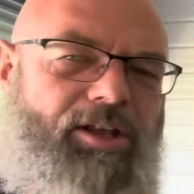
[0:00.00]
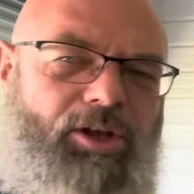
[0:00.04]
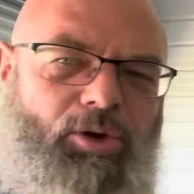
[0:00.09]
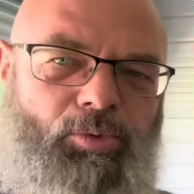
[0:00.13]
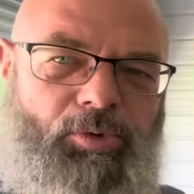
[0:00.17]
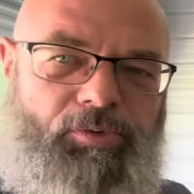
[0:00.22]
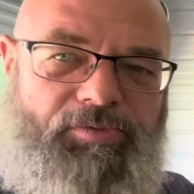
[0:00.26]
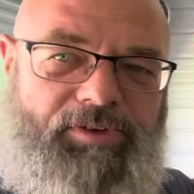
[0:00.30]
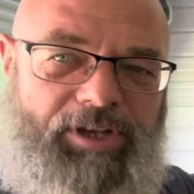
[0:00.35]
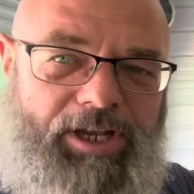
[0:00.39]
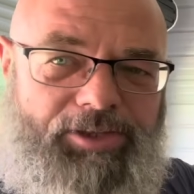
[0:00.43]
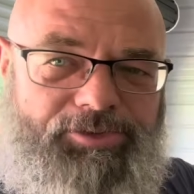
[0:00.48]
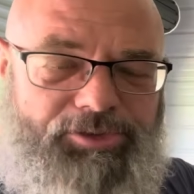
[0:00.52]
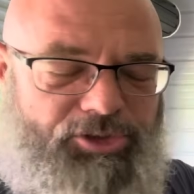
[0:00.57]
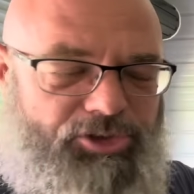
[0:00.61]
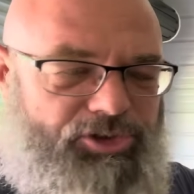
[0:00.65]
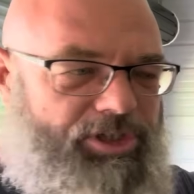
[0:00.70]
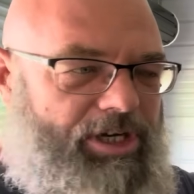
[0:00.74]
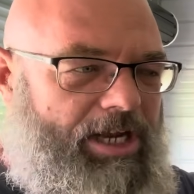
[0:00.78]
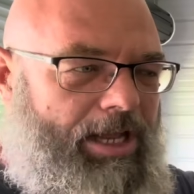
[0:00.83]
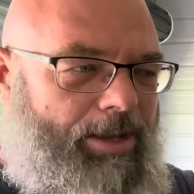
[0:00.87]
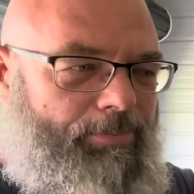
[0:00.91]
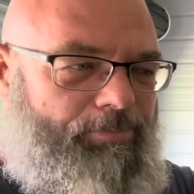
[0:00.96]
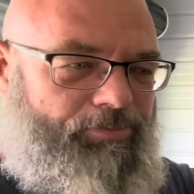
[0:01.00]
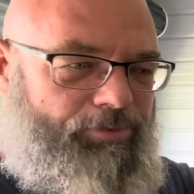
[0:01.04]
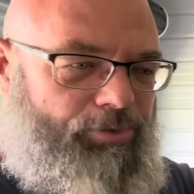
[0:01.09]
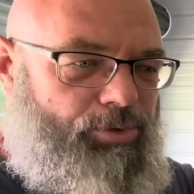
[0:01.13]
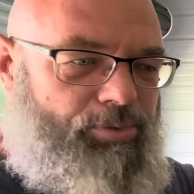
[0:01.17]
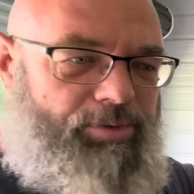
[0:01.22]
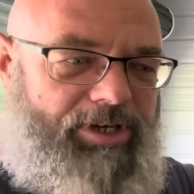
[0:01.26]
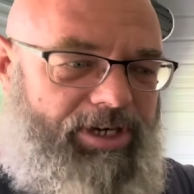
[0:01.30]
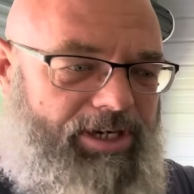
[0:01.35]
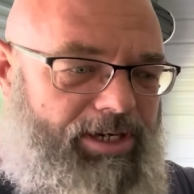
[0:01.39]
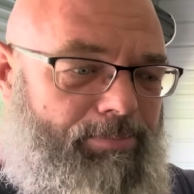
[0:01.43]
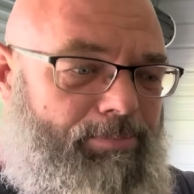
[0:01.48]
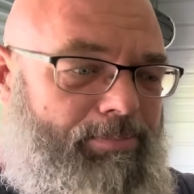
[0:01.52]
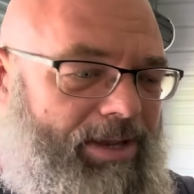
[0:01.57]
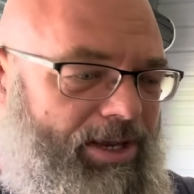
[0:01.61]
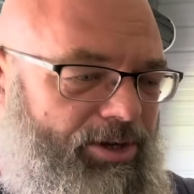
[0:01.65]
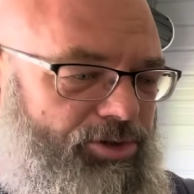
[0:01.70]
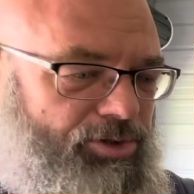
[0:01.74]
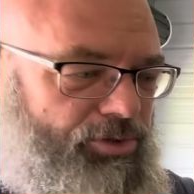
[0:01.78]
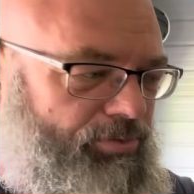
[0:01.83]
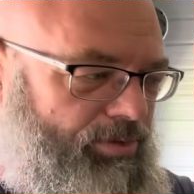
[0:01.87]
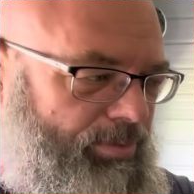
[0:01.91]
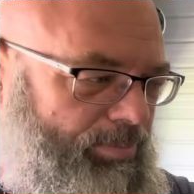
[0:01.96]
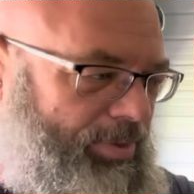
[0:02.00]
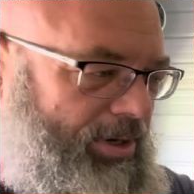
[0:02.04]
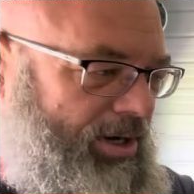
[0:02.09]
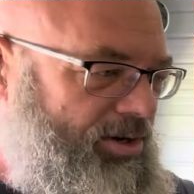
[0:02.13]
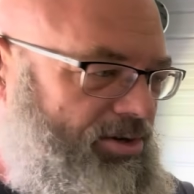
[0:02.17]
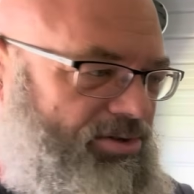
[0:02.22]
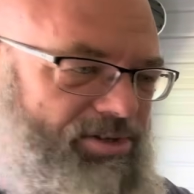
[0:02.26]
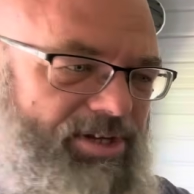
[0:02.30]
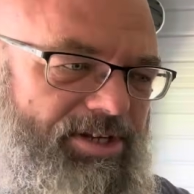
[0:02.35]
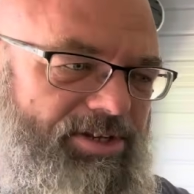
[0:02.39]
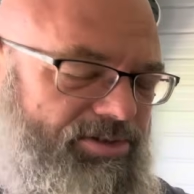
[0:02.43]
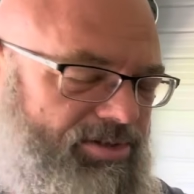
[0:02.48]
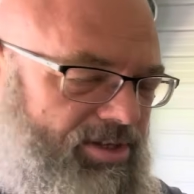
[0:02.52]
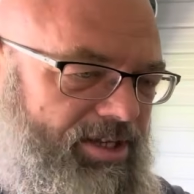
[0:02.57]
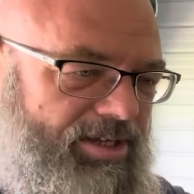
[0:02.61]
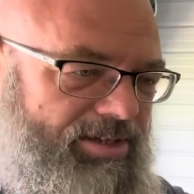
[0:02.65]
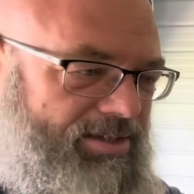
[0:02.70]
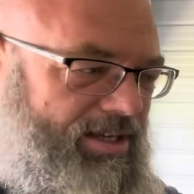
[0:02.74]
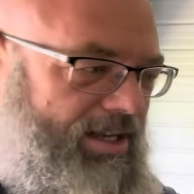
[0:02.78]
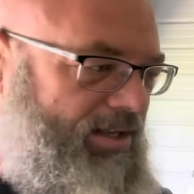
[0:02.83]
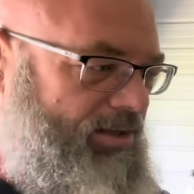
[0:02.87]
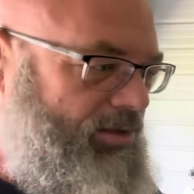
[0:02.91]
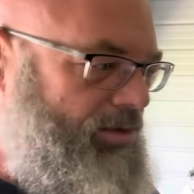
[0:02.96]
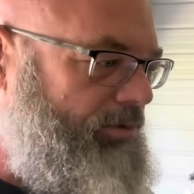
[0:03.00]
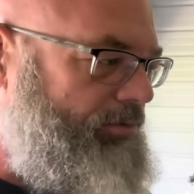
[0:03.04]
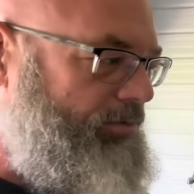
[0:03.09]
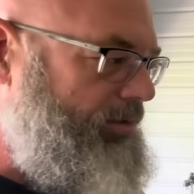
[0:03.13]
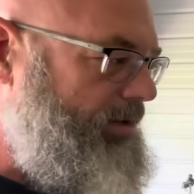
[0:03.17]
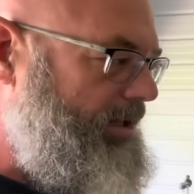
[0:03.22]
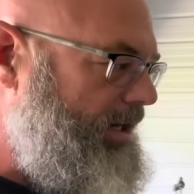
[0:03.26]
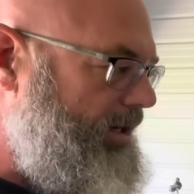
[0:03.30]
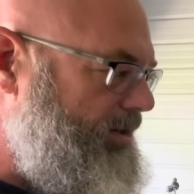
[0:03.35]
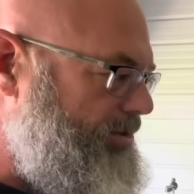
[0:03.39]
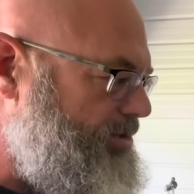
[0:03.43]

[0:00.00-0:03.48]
We've got the shop for doing any major repairs, things to get taken over there.